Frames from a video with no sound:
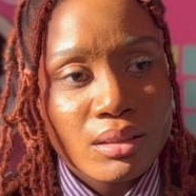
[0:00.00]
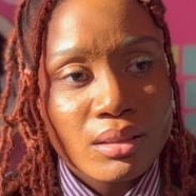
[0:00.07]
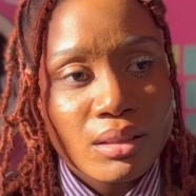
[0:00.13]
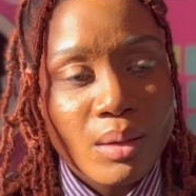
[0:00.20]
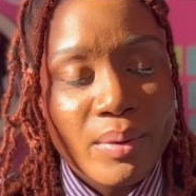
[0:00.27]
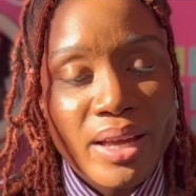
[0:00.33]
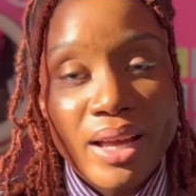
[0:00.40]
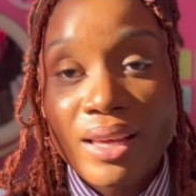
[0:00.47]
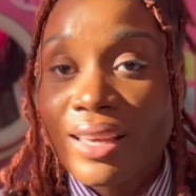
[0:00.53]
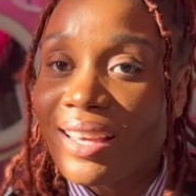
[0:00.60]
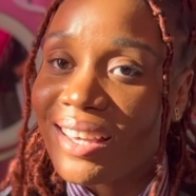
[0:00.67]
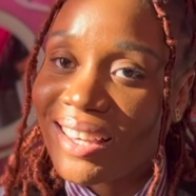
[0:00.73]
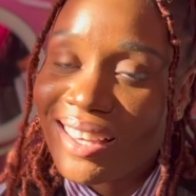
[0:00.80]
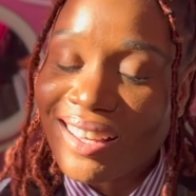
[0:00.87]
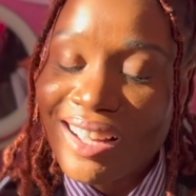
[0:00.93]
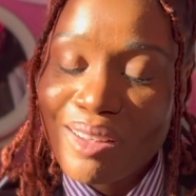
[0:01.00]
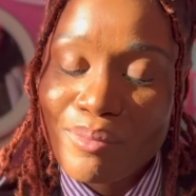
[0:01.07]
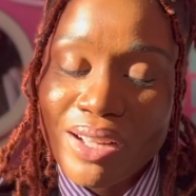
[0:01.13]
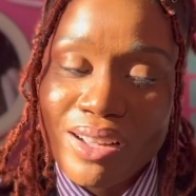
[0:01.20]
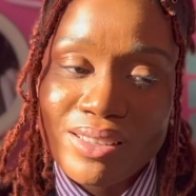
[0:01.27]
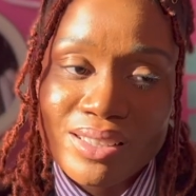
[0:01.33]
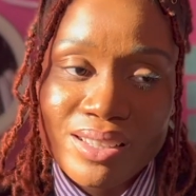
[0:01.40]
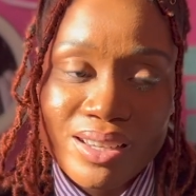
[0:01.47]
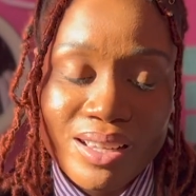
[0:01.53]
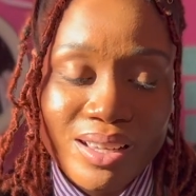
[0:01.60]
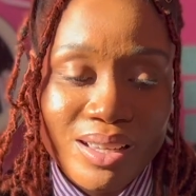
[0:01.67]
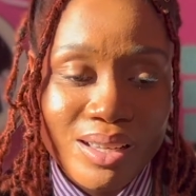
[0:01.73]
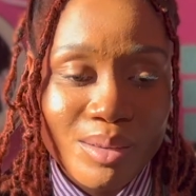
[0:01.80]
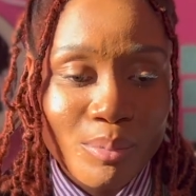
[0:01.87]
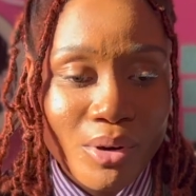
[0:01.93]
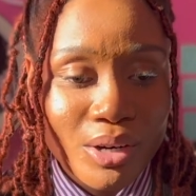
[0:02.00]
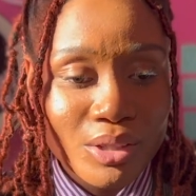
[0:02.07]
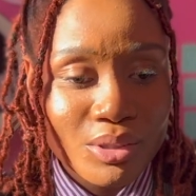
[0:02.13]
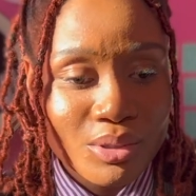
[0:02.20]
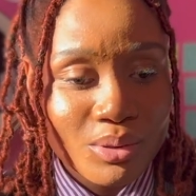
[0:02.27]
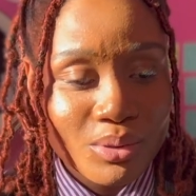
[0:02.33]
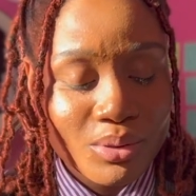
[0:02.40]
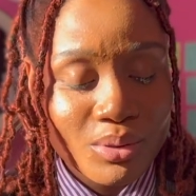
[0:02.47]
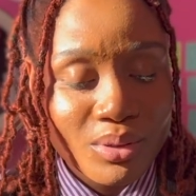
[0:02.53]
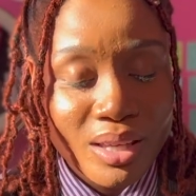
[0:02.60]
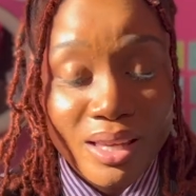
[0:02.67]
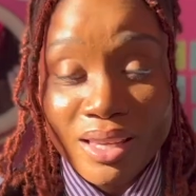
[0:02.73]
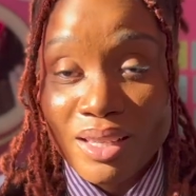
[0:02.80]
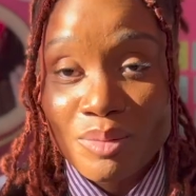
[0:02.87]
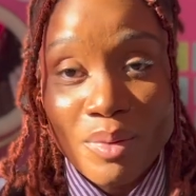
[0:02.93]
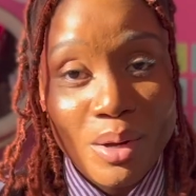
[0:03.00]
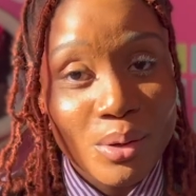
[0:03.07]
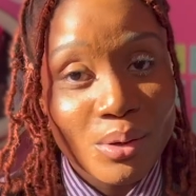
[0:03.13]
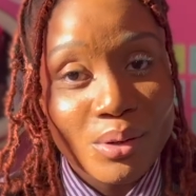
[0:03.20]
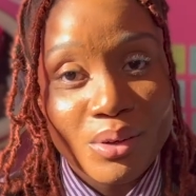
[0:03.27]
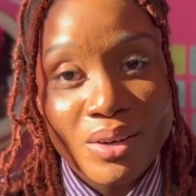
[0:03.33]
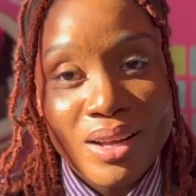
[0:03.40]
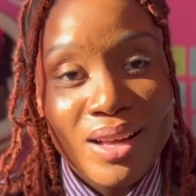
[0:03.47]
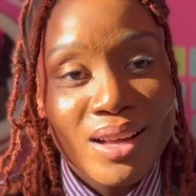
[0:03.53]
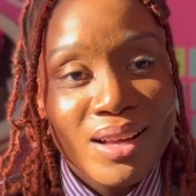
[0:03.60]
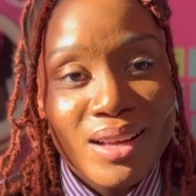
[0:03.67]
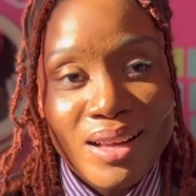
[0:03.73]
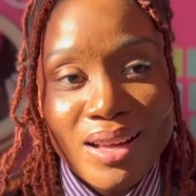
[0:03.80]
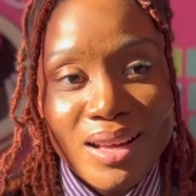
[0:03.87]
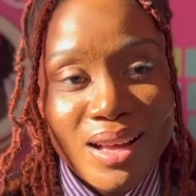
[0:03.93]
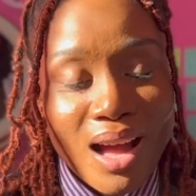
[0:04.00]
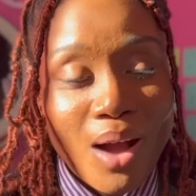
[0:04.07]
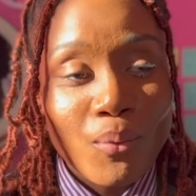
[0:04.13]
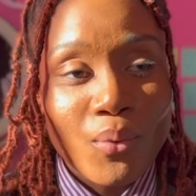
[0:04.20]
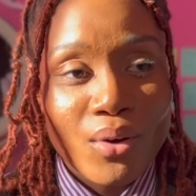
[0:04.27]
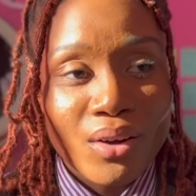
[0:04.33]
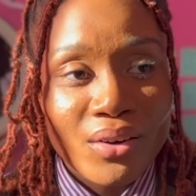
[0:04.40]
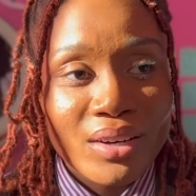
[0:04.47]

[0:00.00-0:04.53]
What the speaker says: Then we had Kiki come out today, part 2. Kiki's my girl. I want her